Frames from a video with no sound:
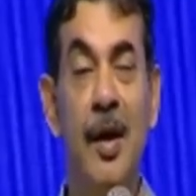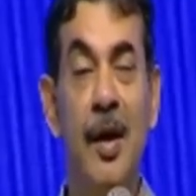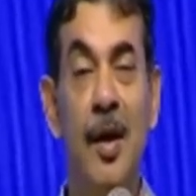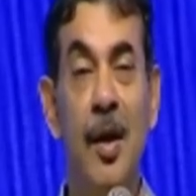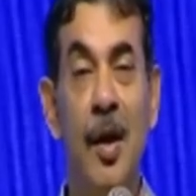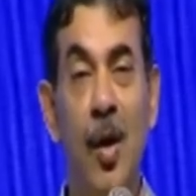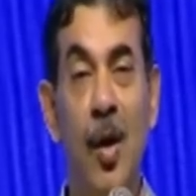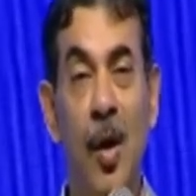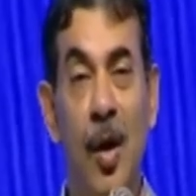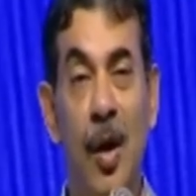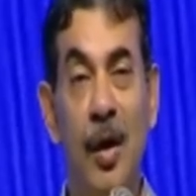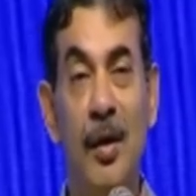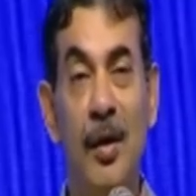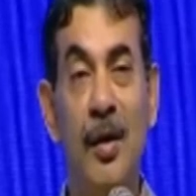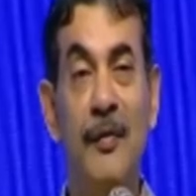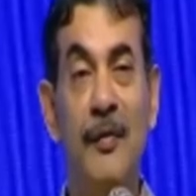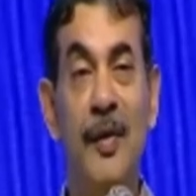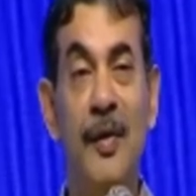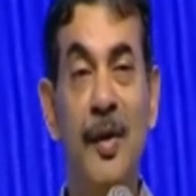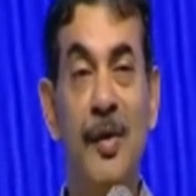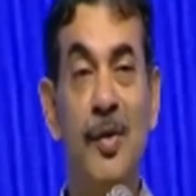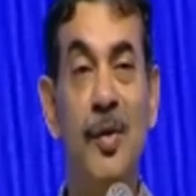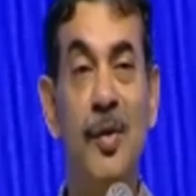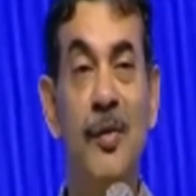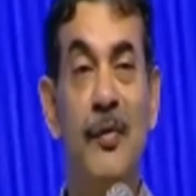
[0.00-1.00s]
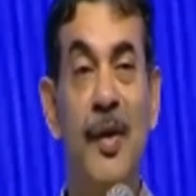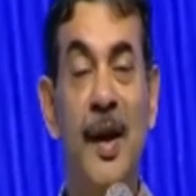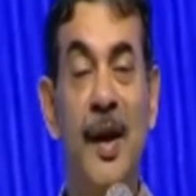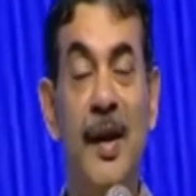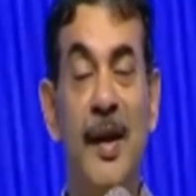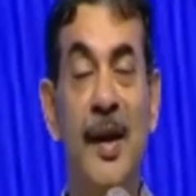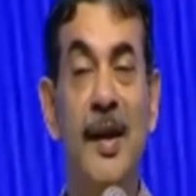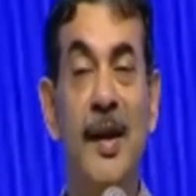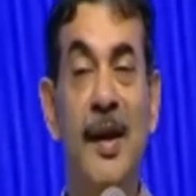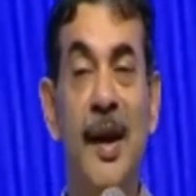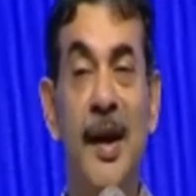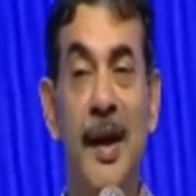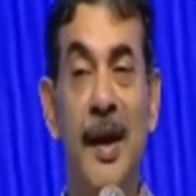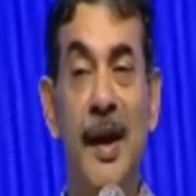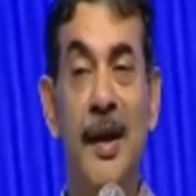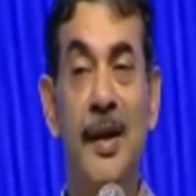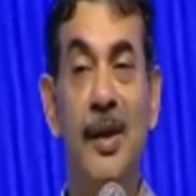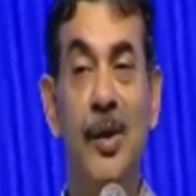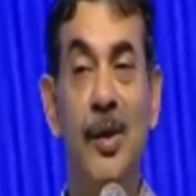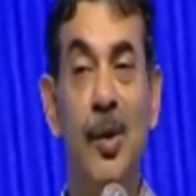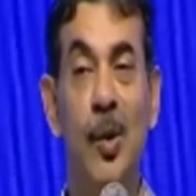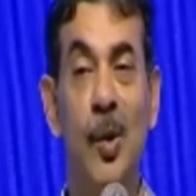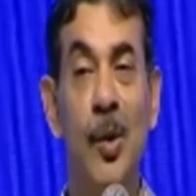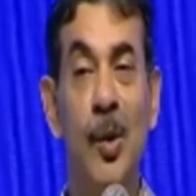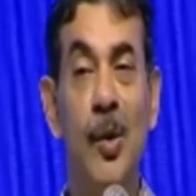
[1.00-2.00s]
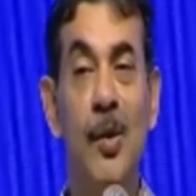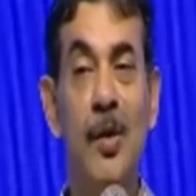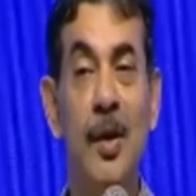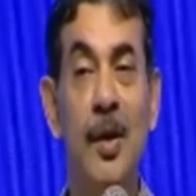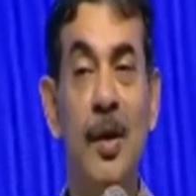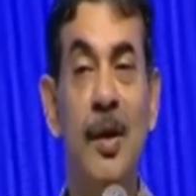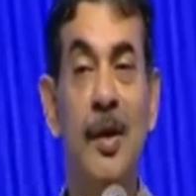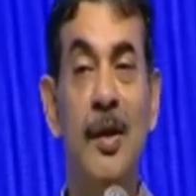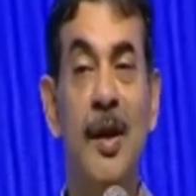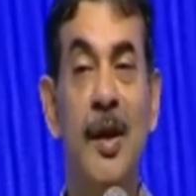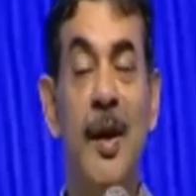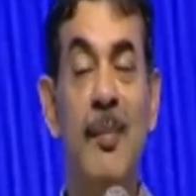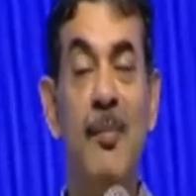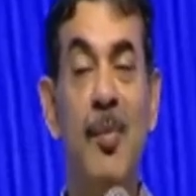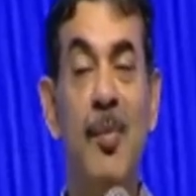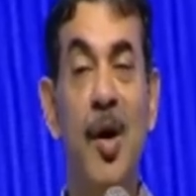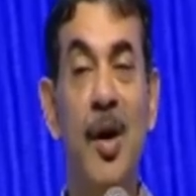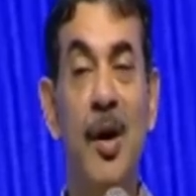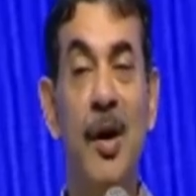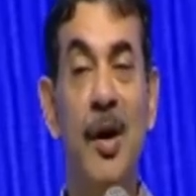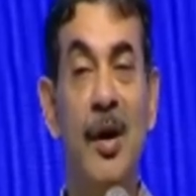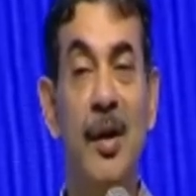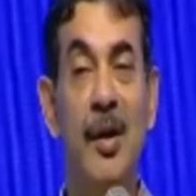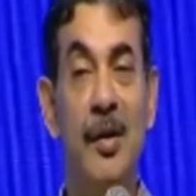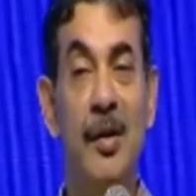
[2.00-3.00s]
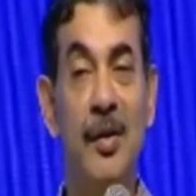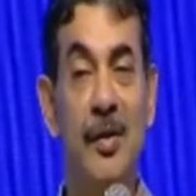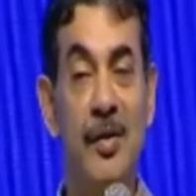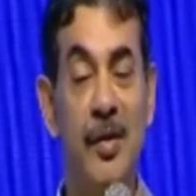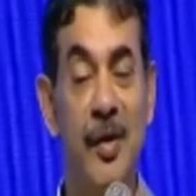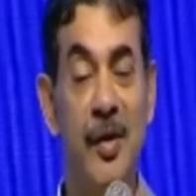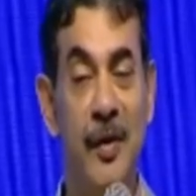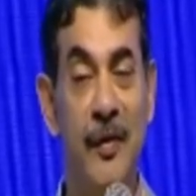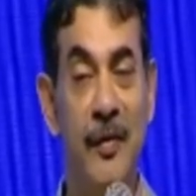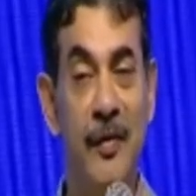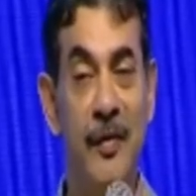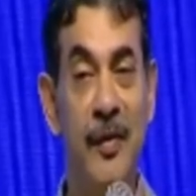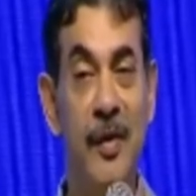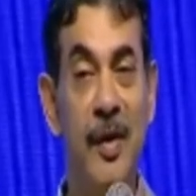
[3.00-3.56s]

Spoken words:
All of us who work in AI know the importance of